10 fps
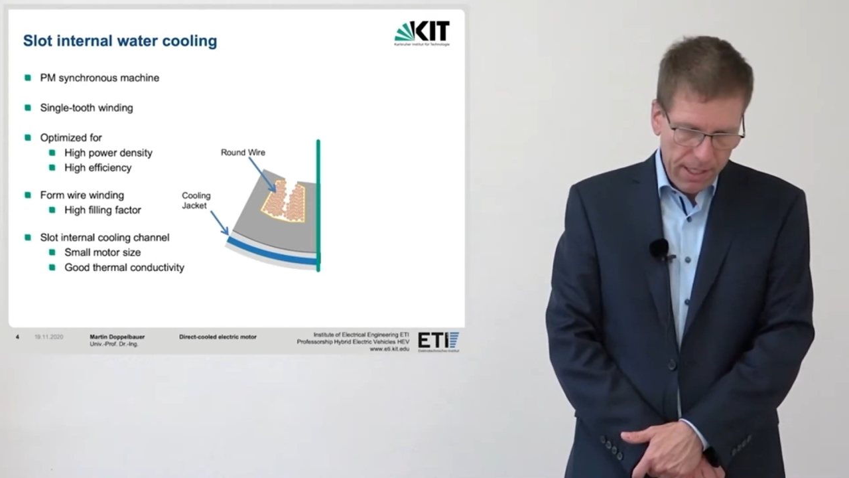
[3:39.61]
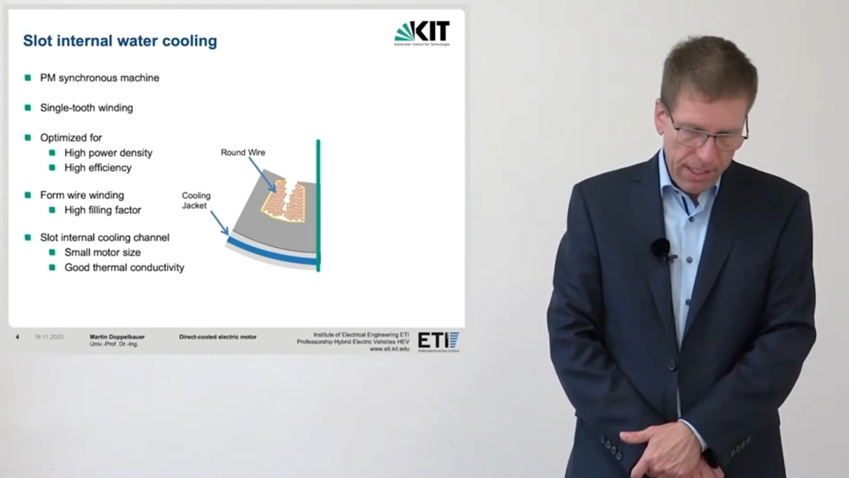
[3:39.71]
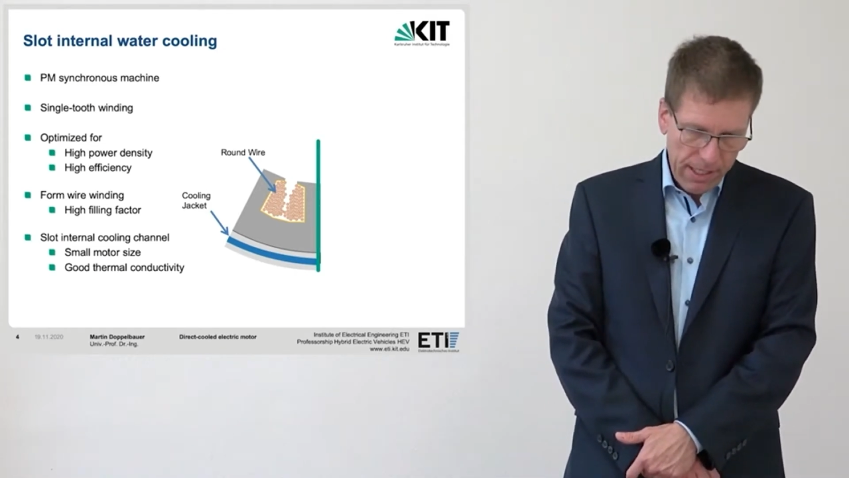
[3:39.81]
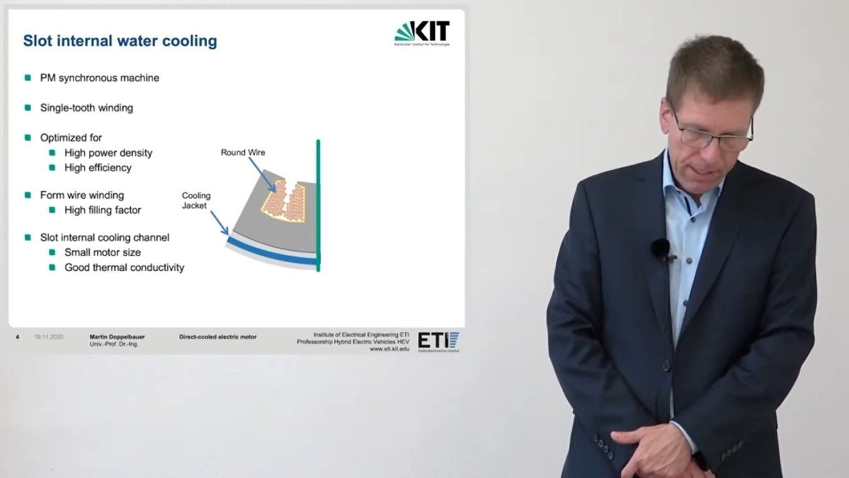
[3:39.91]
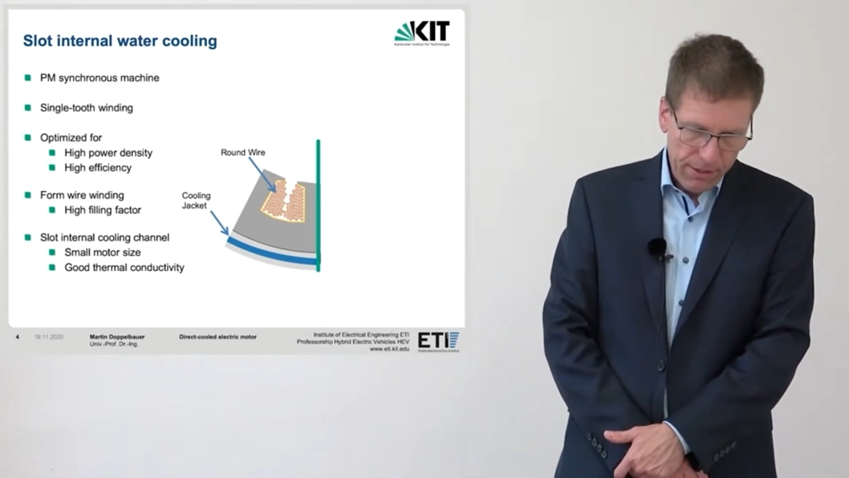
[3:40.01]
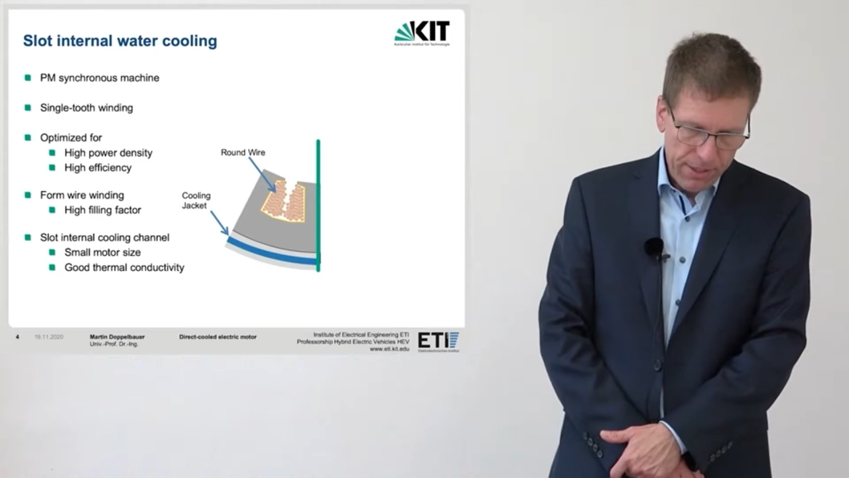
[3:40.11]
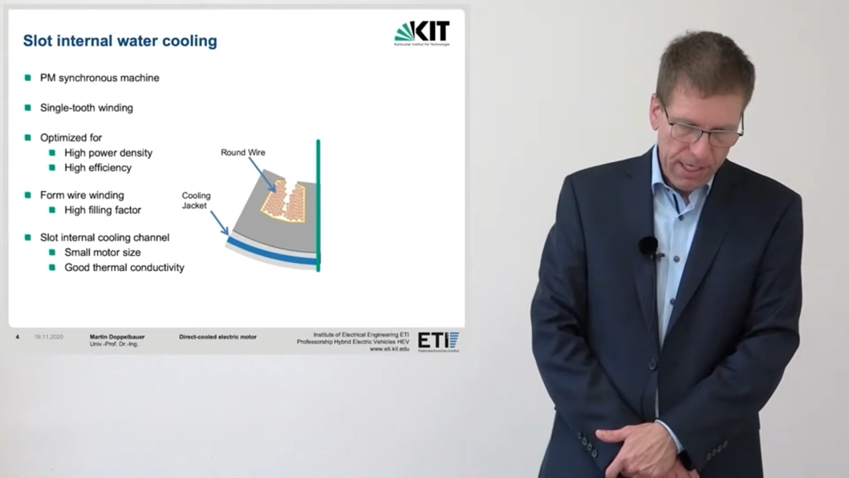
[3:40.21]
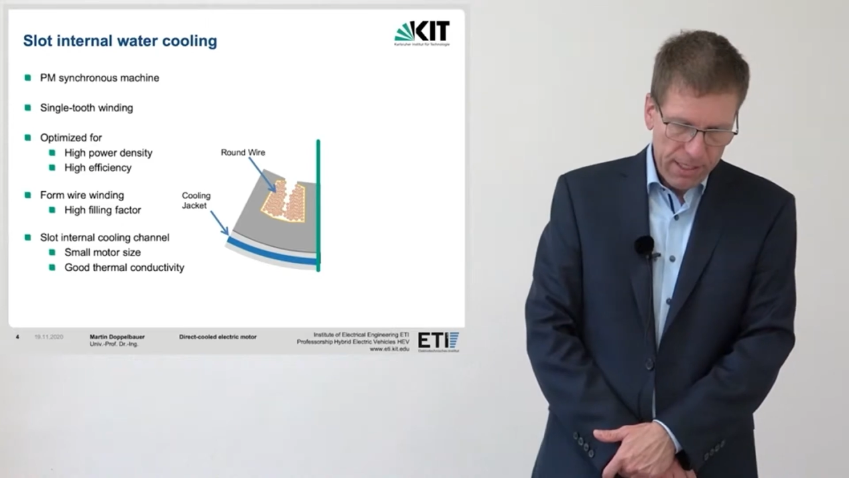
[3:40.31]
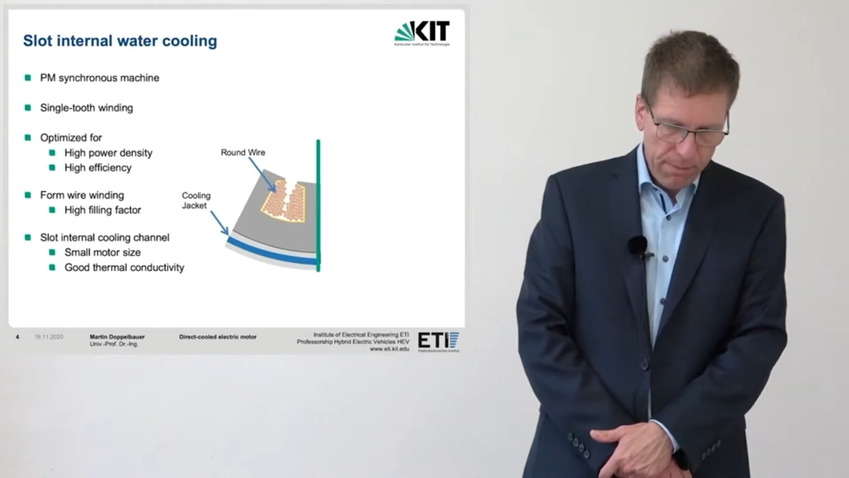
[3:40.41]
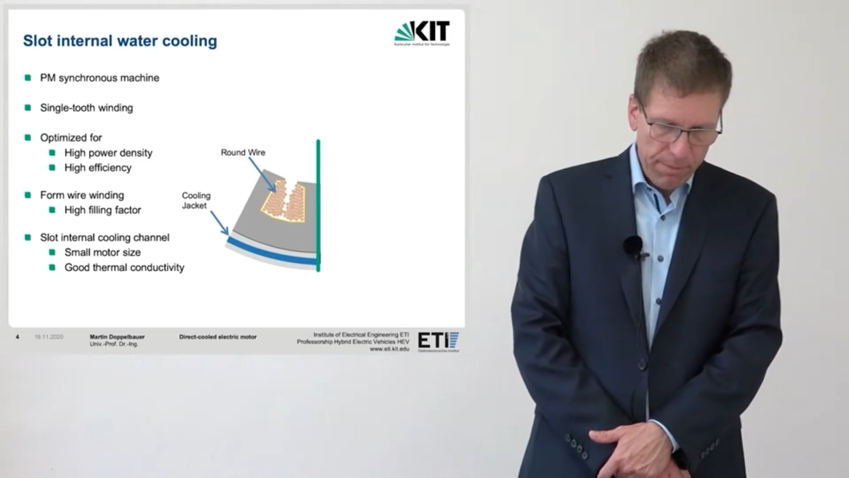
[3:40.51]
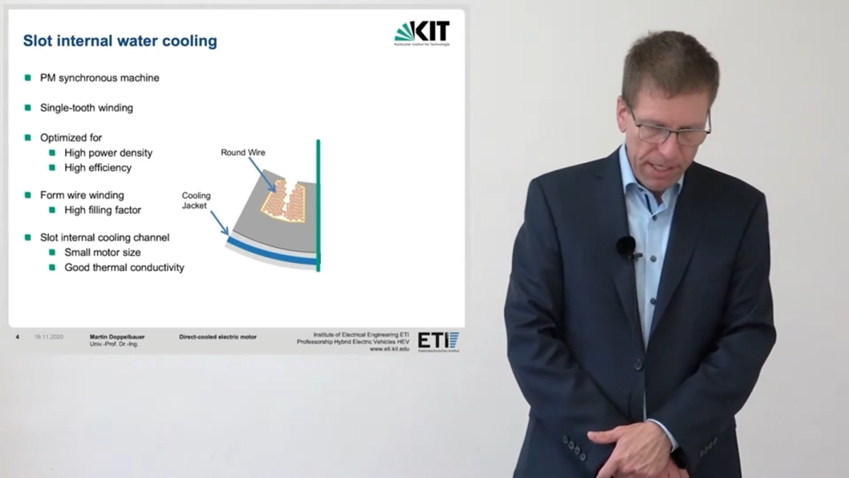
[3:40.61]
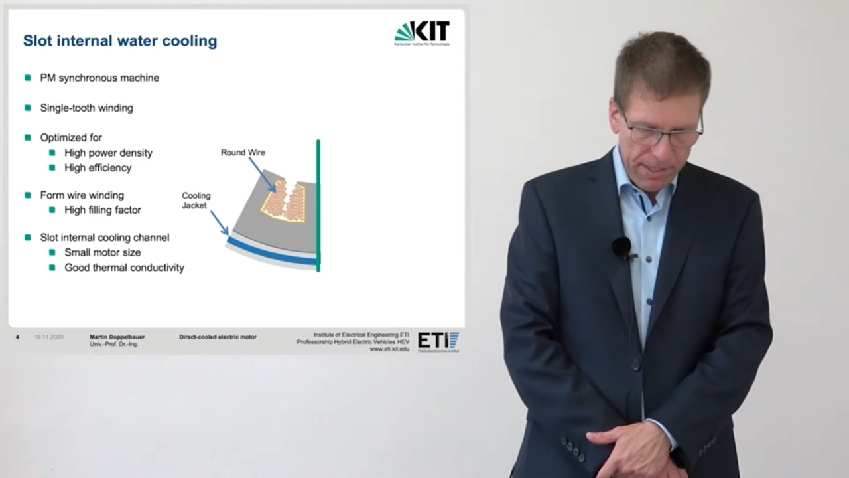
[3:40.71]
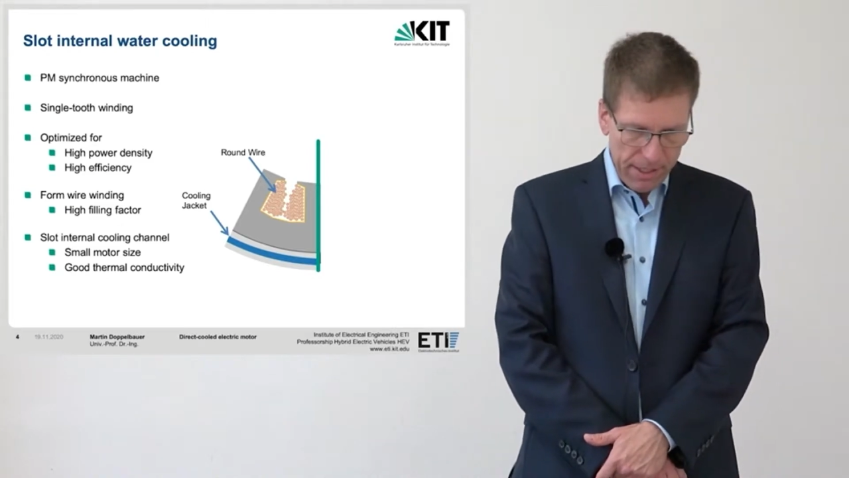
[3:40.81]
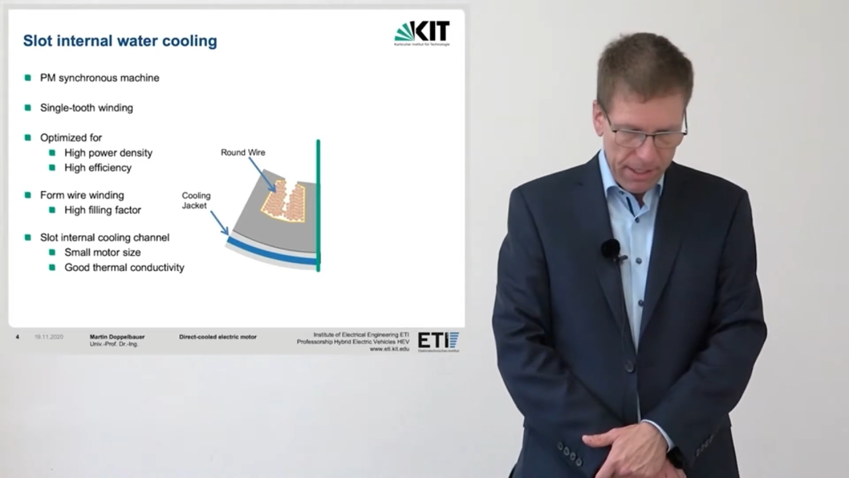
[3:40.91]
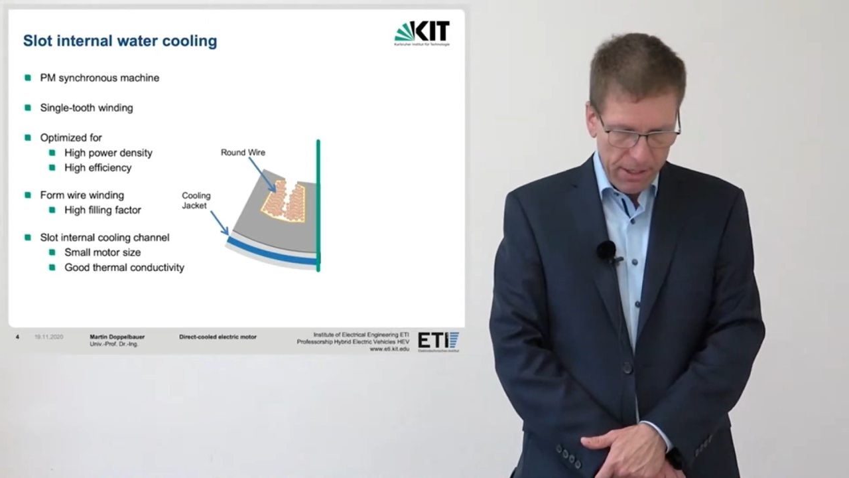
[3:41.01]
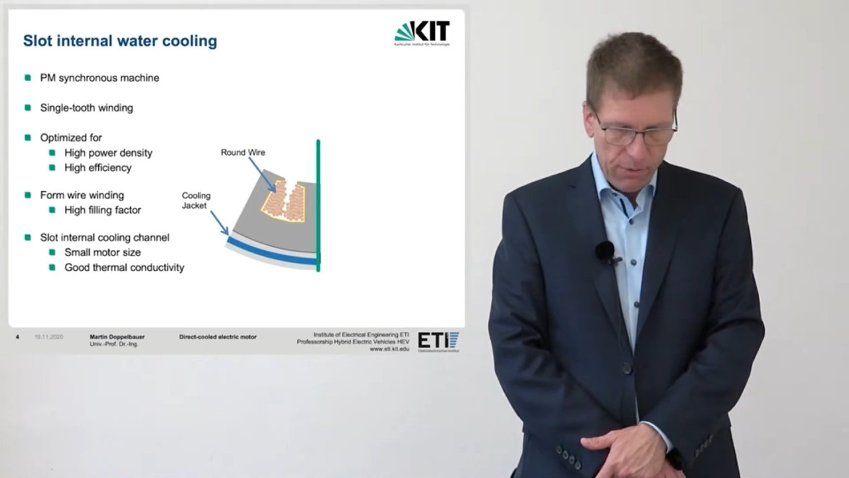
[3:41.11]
heat-conducting plastic,